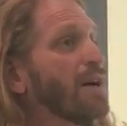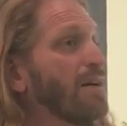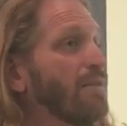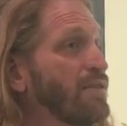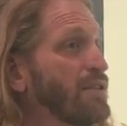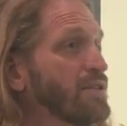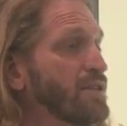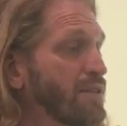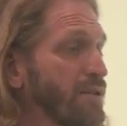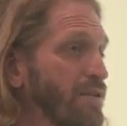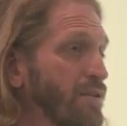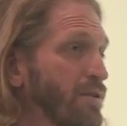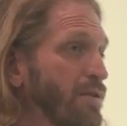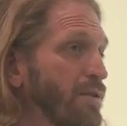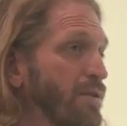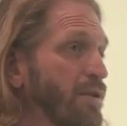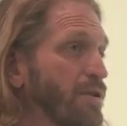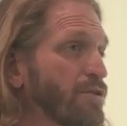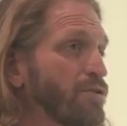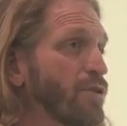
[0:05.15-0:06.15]
obviously due to
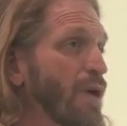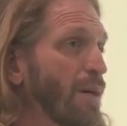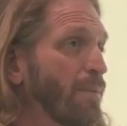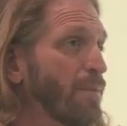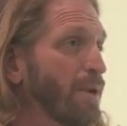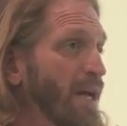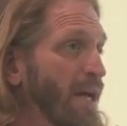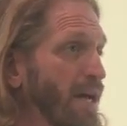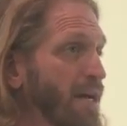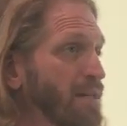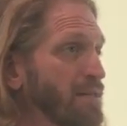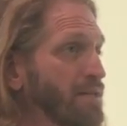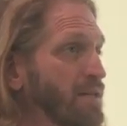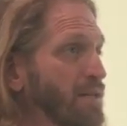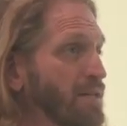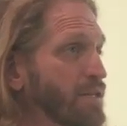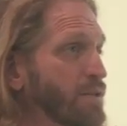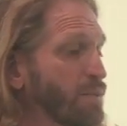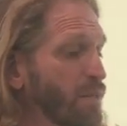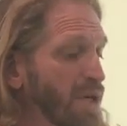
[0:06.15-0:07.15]
the trapped gas
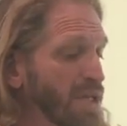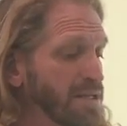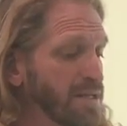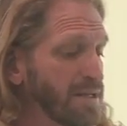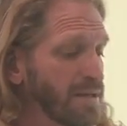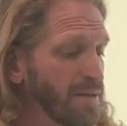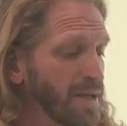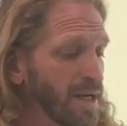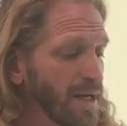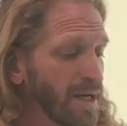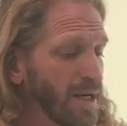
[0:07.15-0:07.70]
that's present,